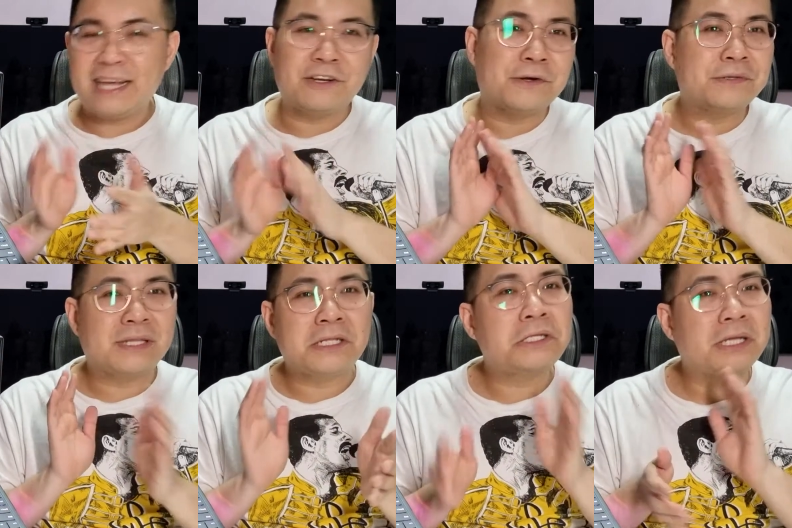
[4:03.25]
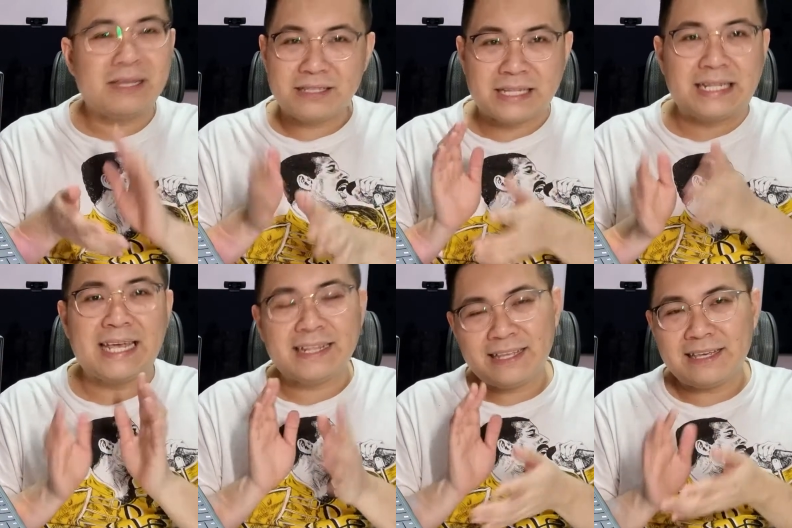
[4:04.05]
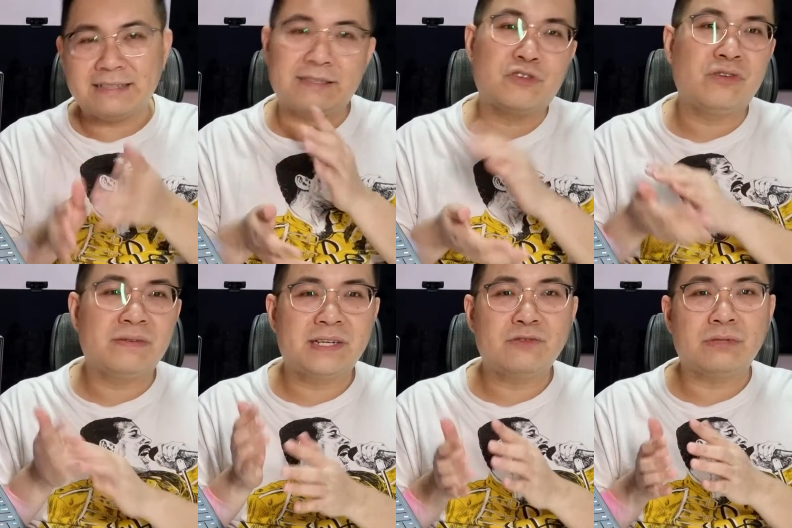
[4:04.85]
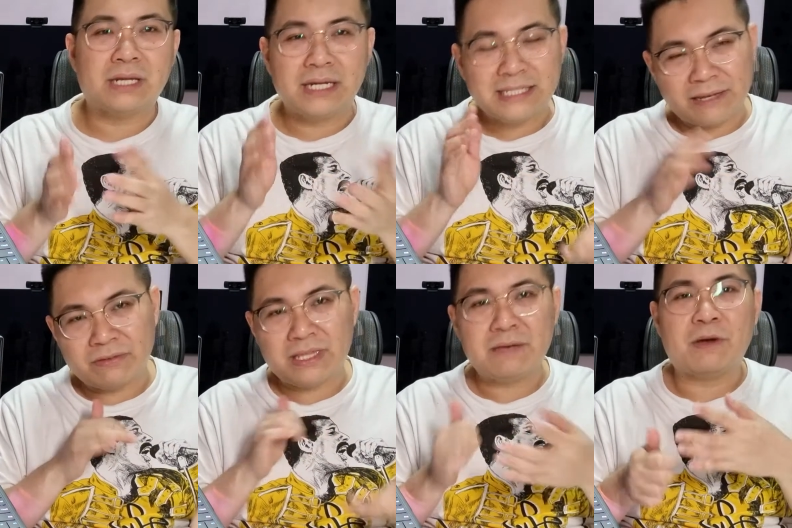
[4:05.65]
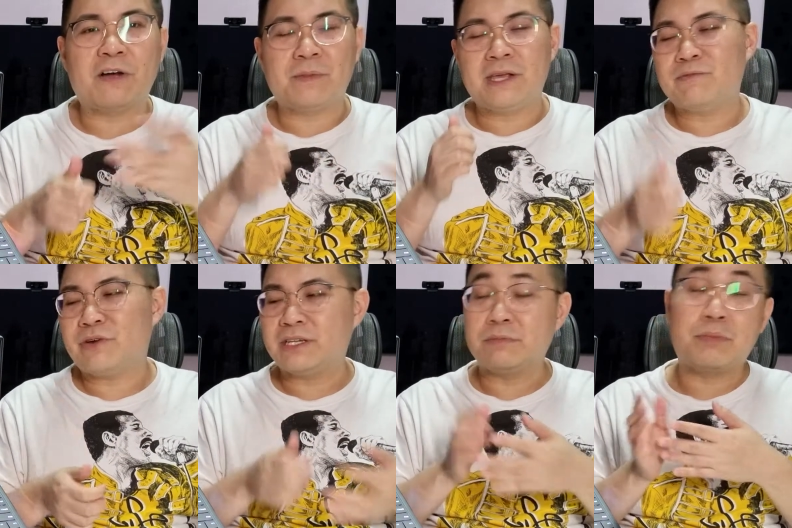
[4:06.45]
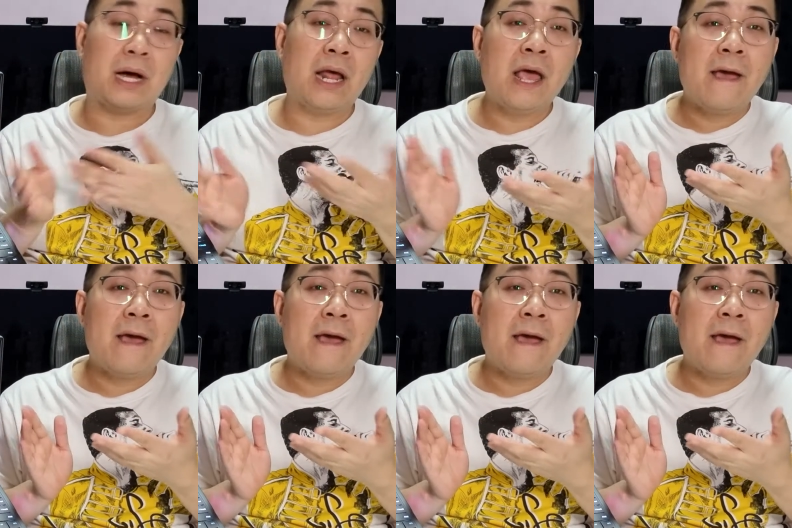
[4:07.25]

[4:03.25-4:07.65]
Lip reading: 3080 is equivalent to 3070 by paying price, but